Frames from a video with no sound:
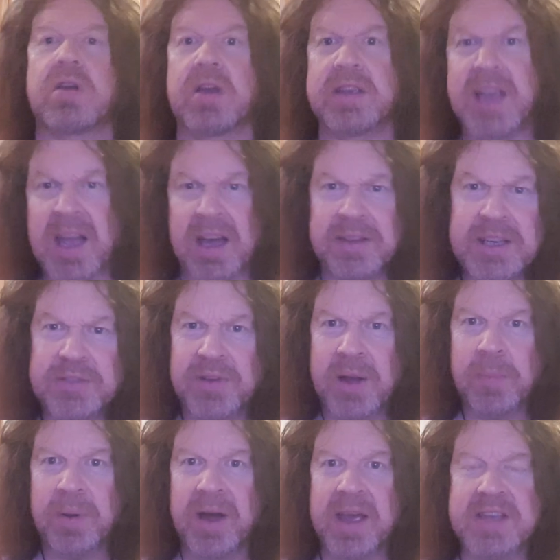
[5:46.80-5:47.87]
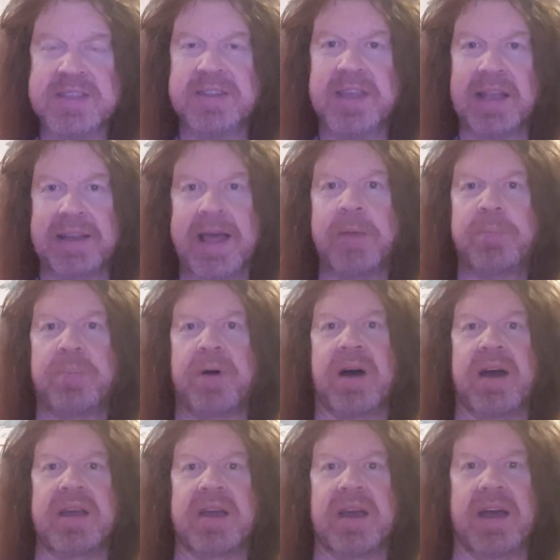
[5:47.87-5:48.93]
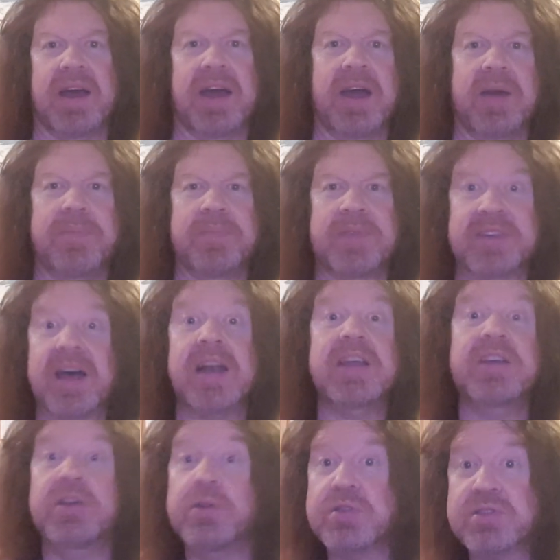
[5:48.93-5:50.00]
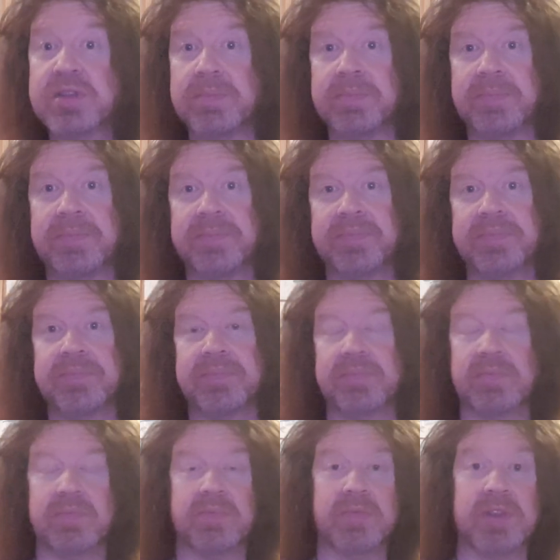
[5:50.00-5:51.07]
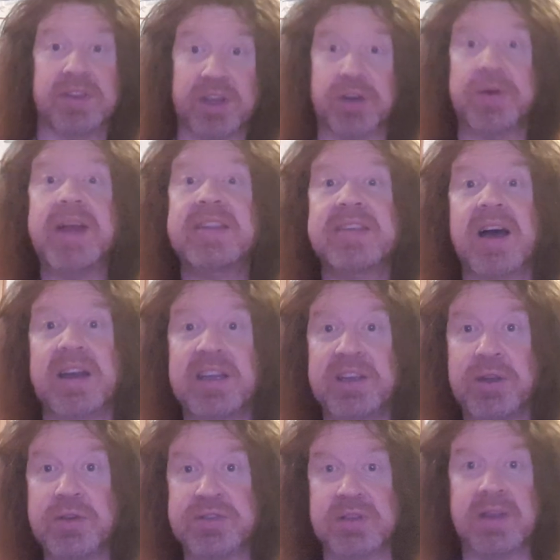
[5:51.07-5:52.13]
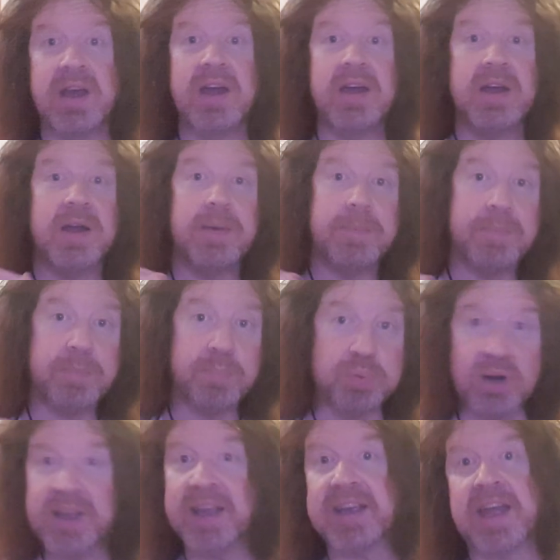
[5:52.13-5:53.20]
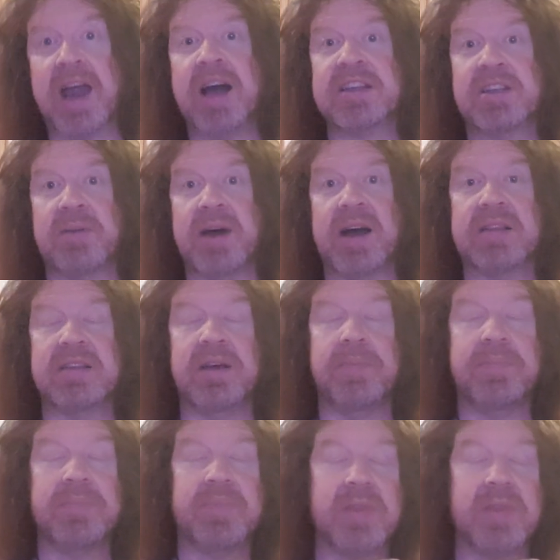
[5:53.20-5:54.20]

And yeah, and these vampires, they're led by um, Danny Huston, the great Danny Huston, brilliant character actor.